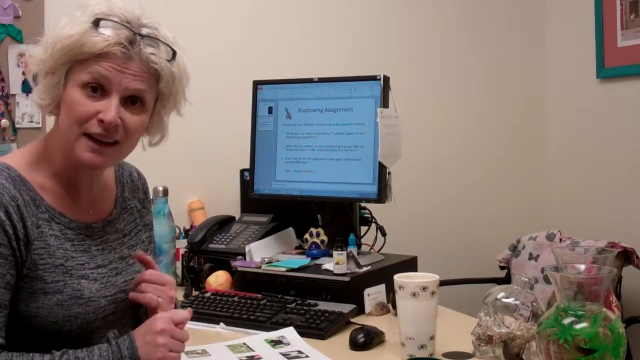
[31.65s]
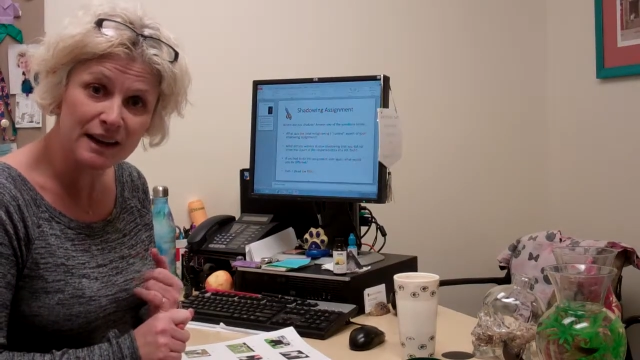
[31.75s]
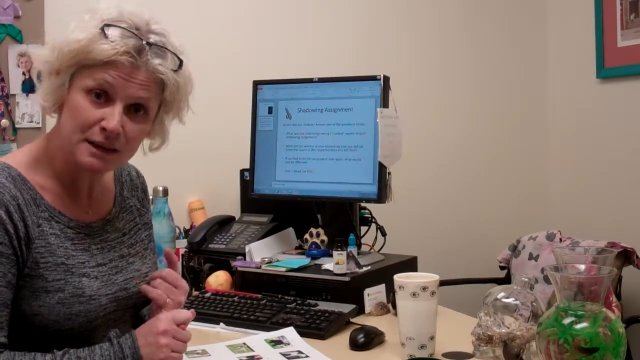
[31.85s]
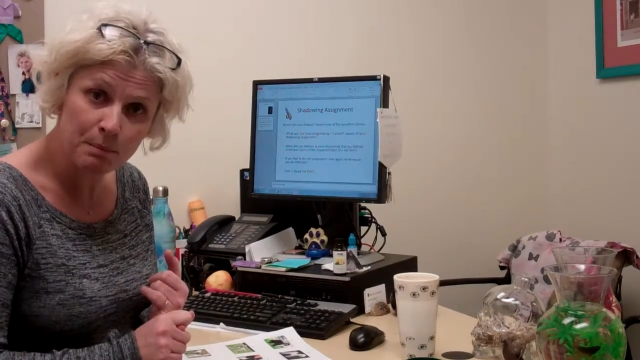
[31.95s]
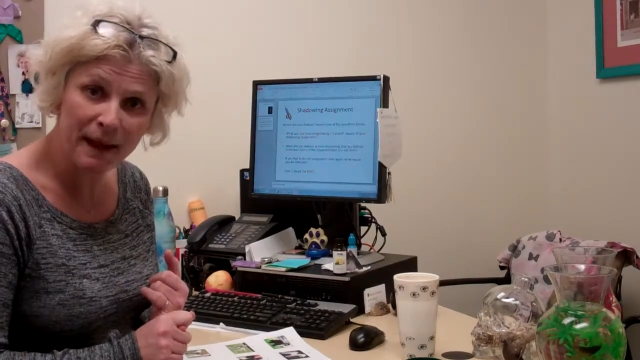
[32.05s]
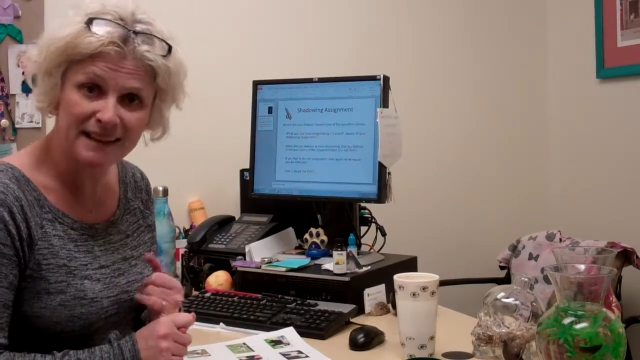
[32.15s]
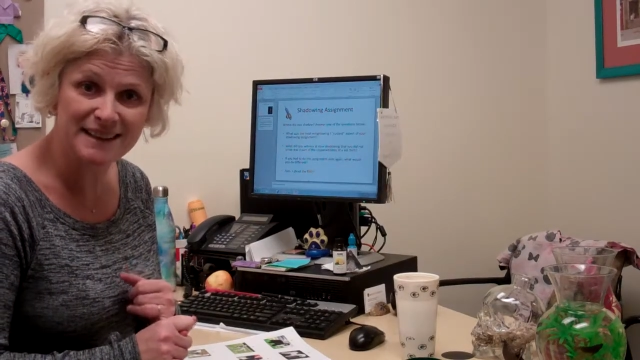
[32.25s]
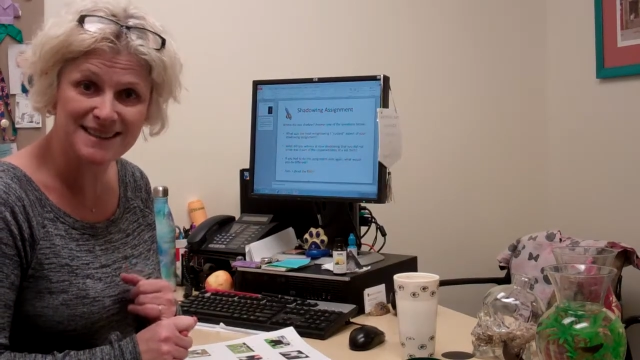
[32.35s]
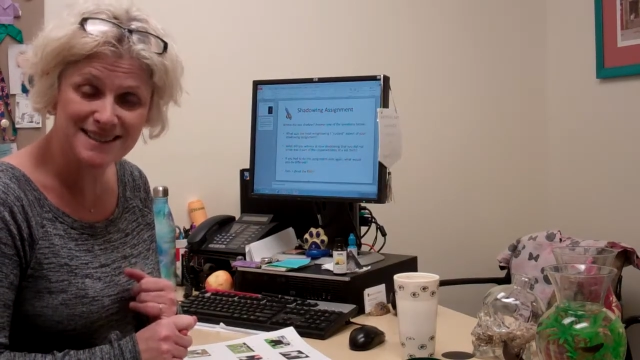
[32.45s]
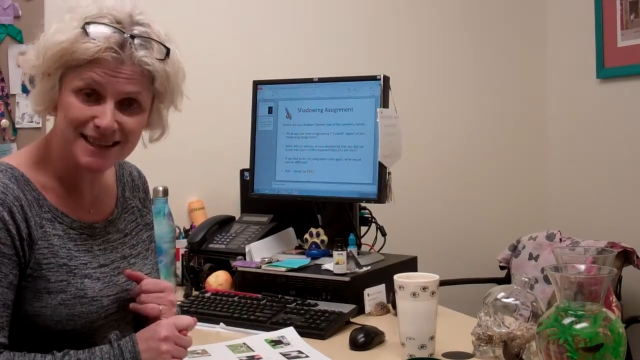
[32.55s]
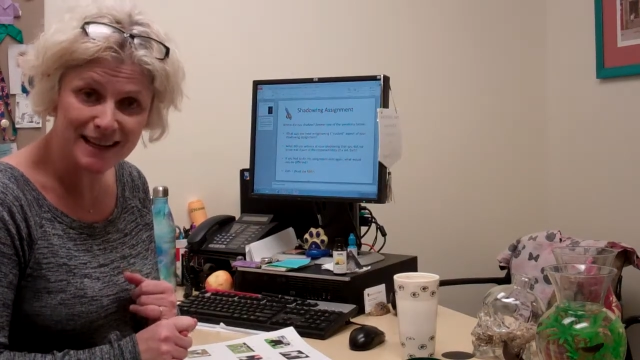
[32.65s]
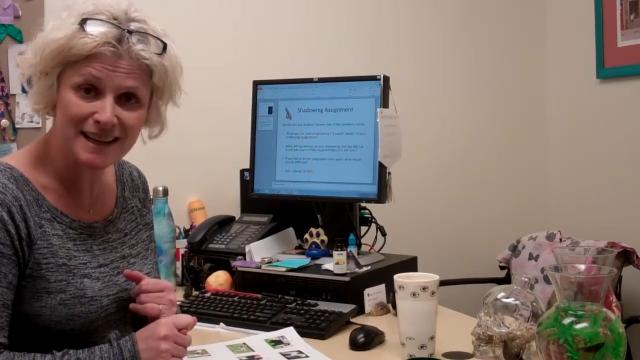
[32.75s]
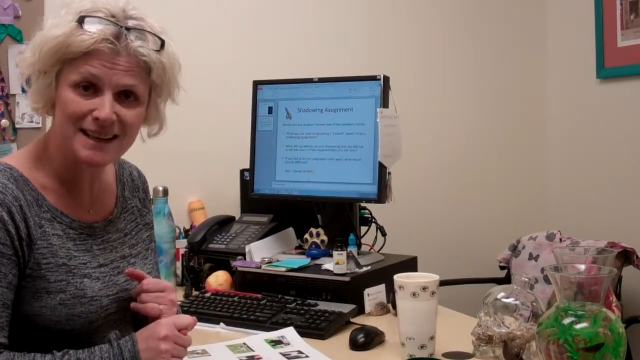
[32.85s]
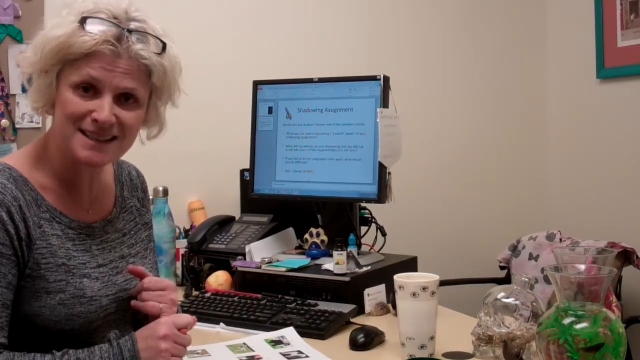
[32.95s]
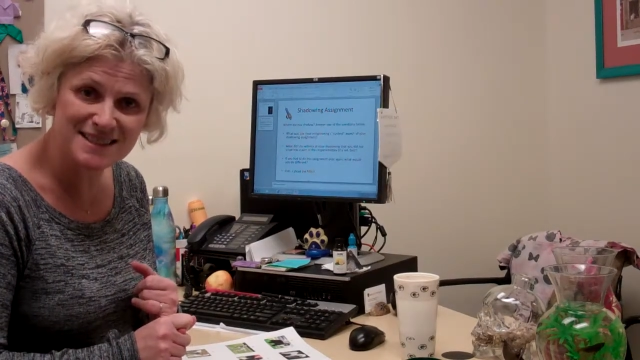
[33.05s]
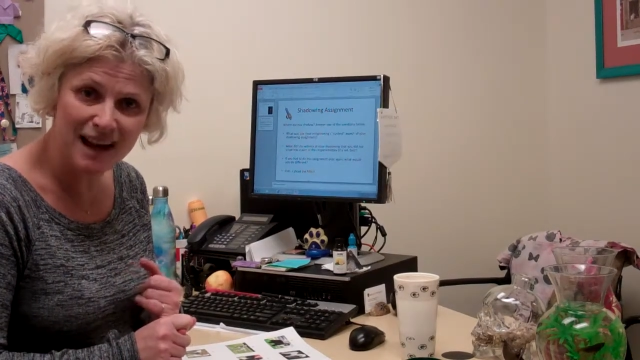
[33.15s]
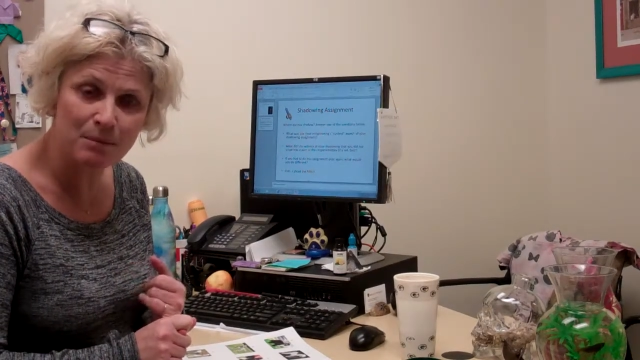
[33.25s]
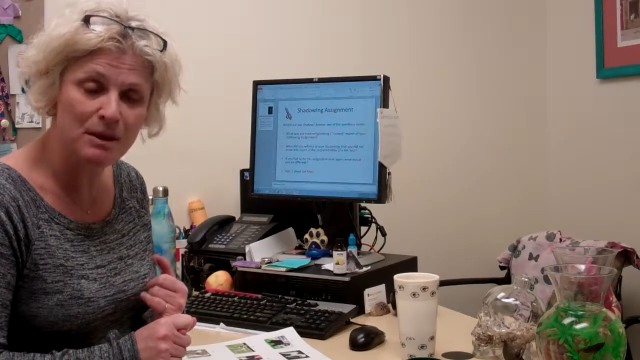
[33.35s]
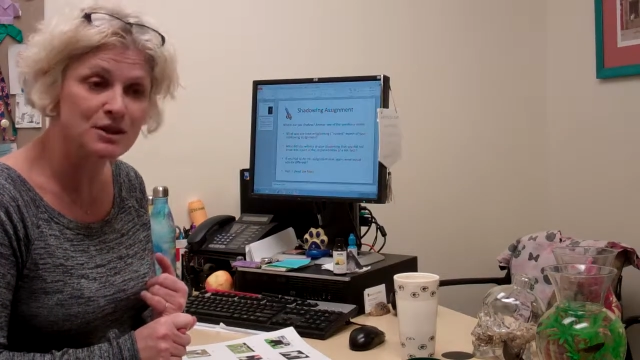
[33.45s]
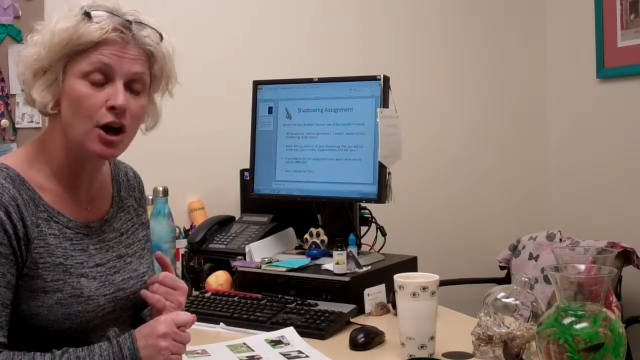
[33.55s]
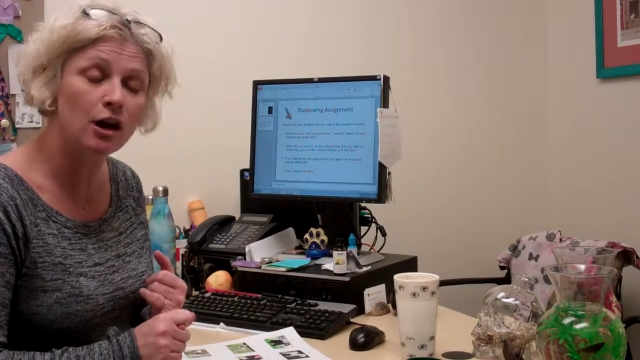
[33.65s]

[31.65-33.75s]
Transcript: independent study assignment